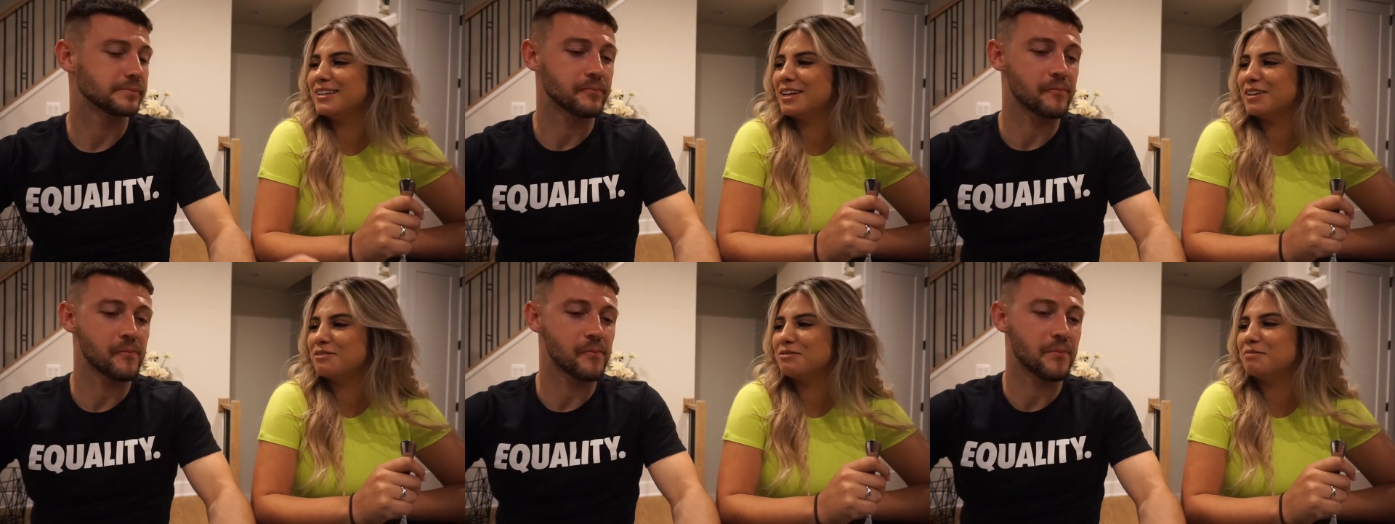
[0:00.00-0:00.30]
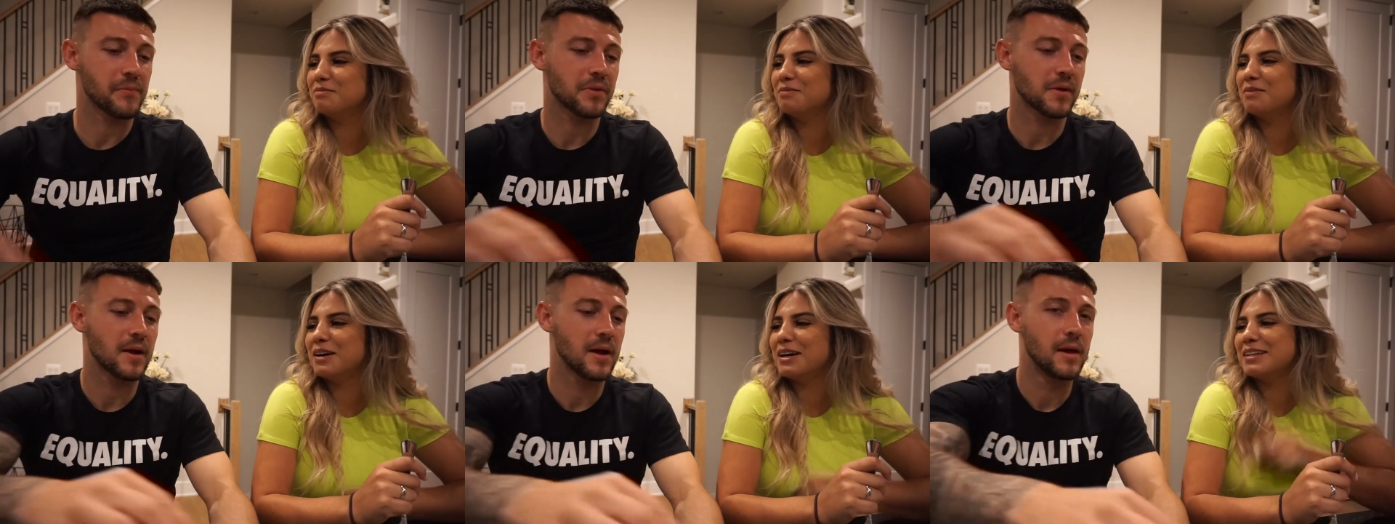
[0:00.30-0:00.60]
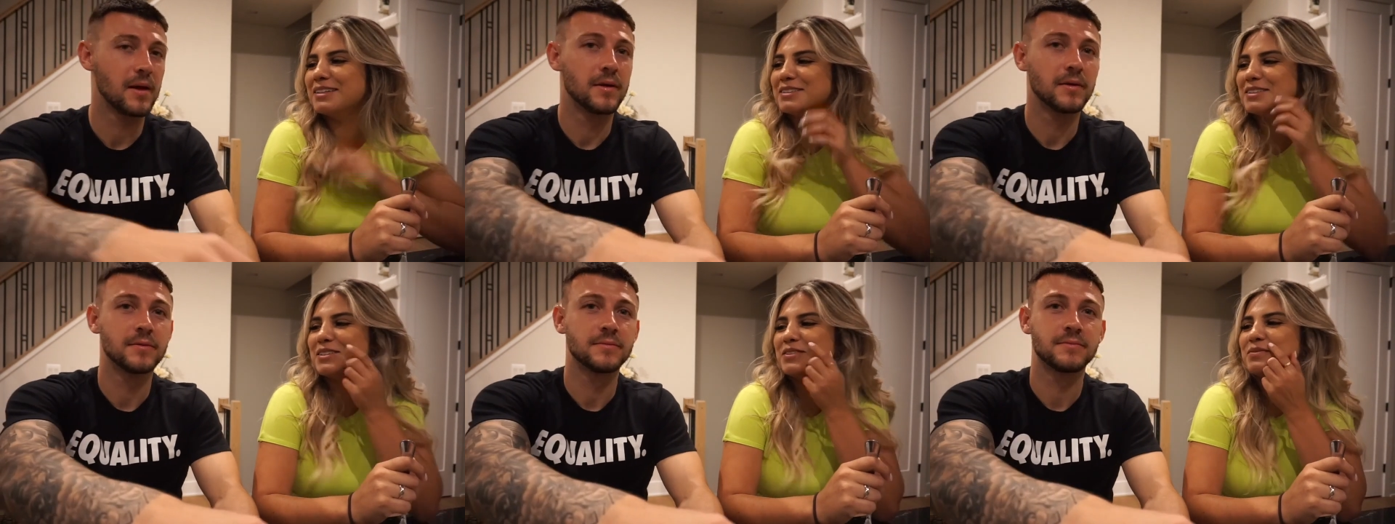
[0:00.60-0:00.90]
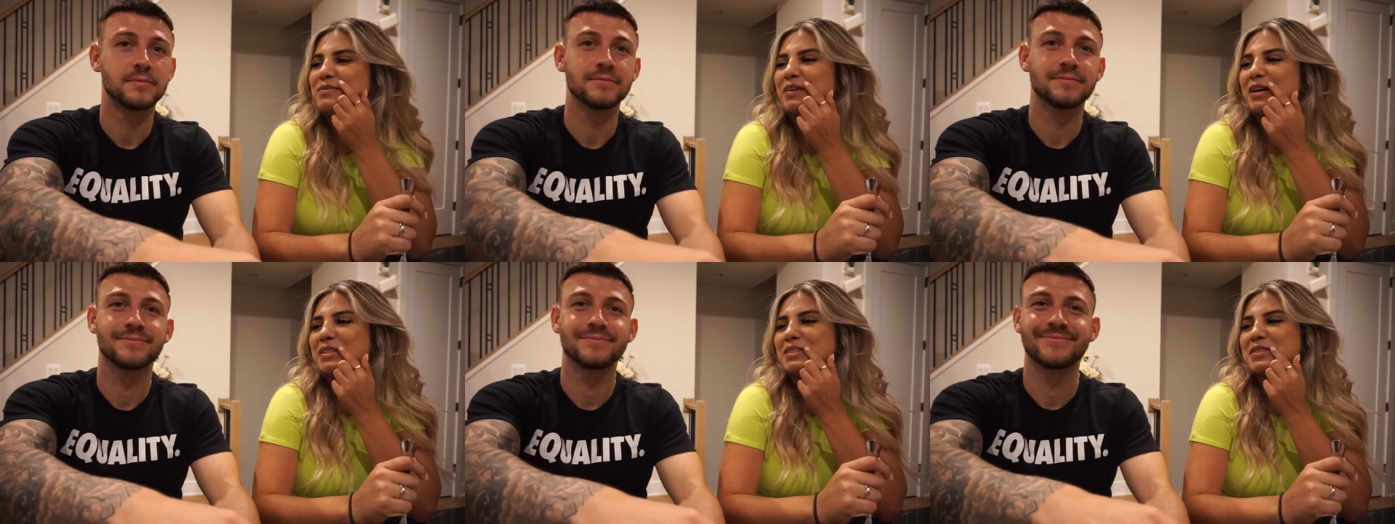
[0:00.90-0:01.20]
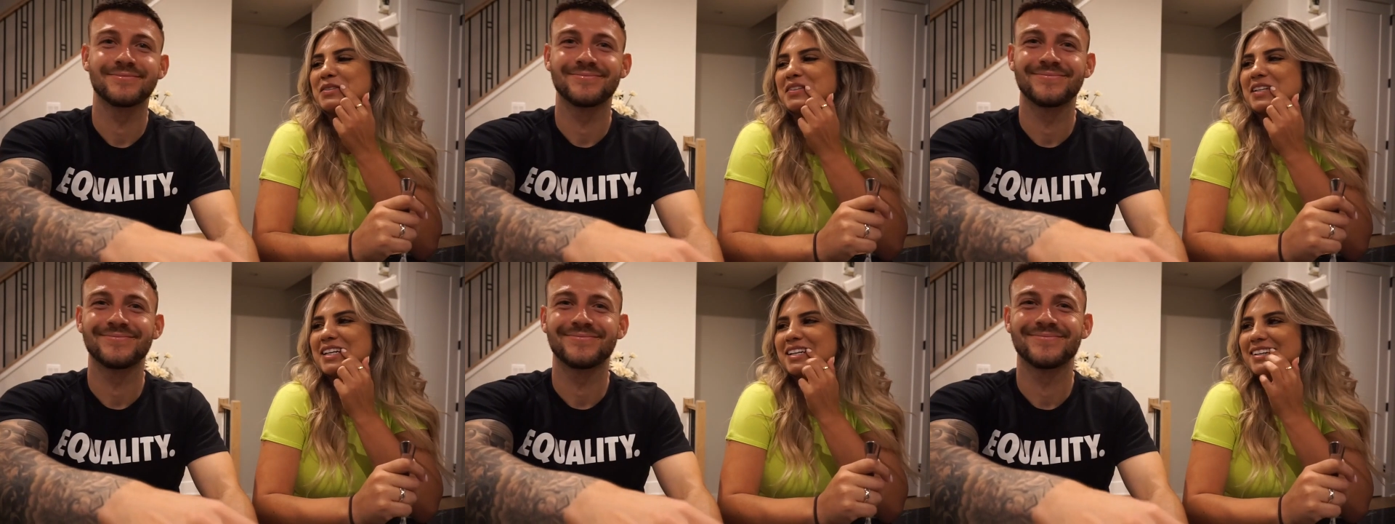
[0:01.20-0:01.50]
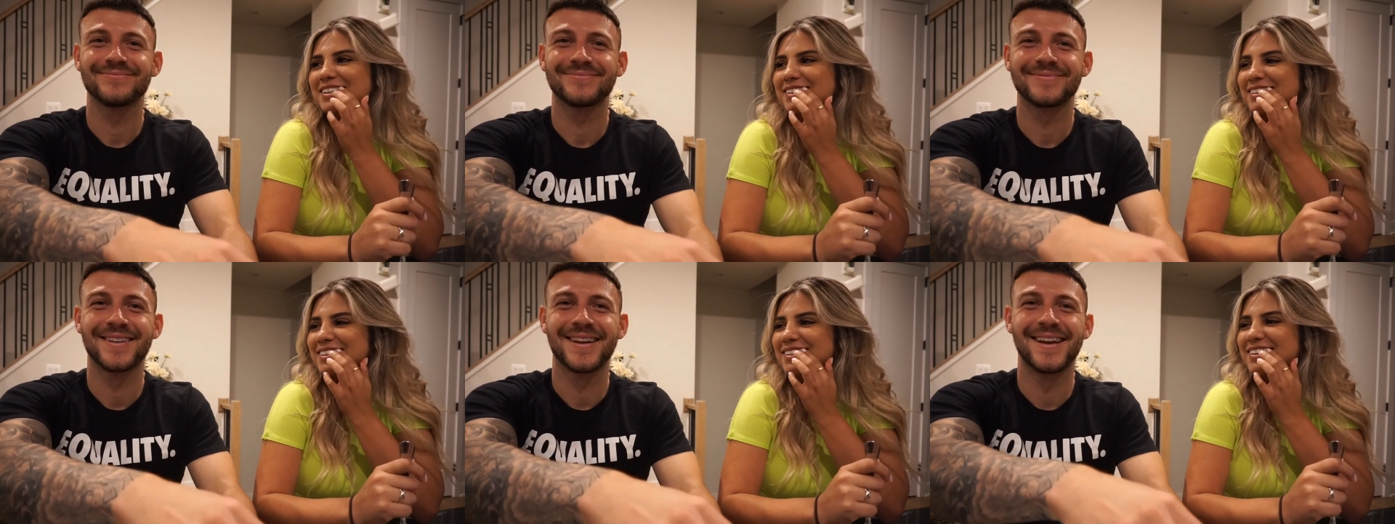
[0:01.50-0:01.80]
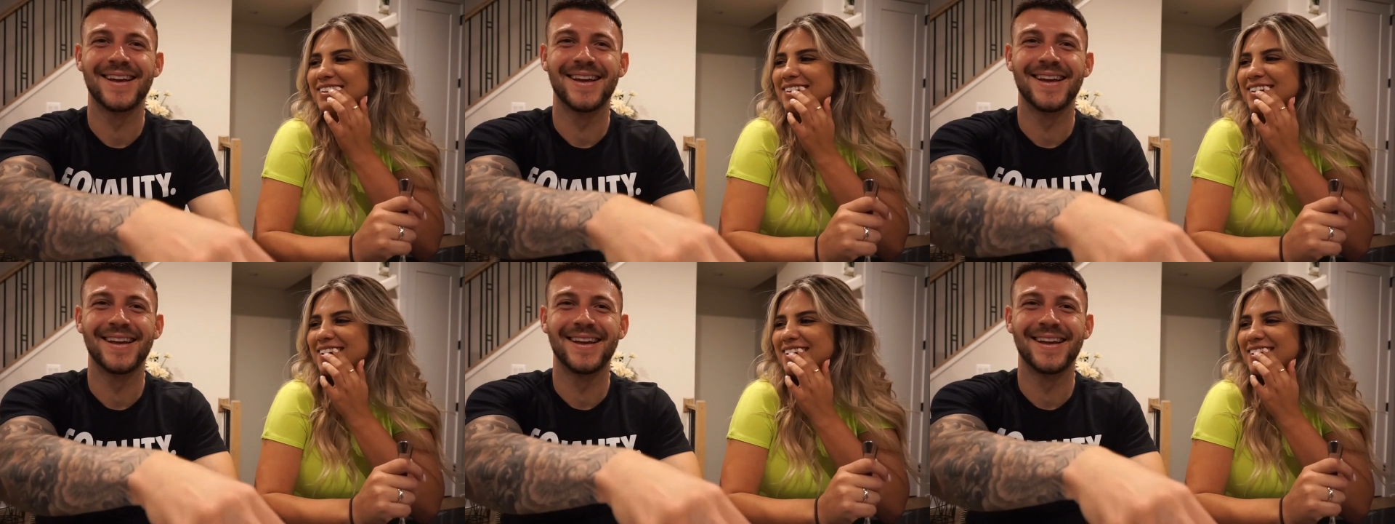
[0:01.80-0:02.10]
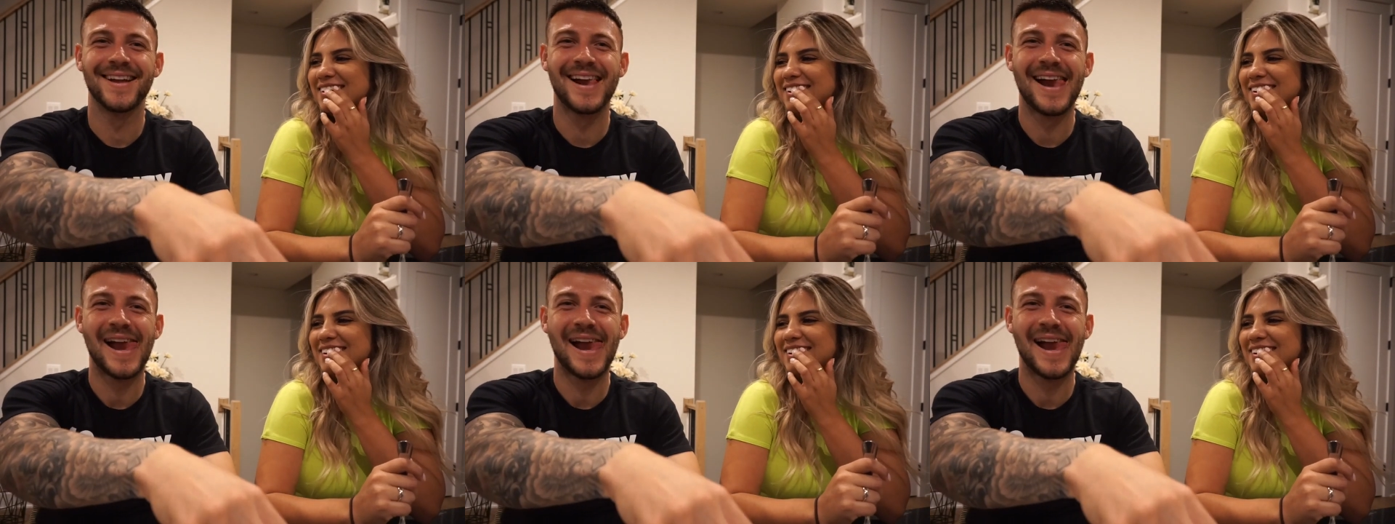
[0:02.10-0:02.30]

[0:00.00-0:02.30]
Speaker 1: you have right here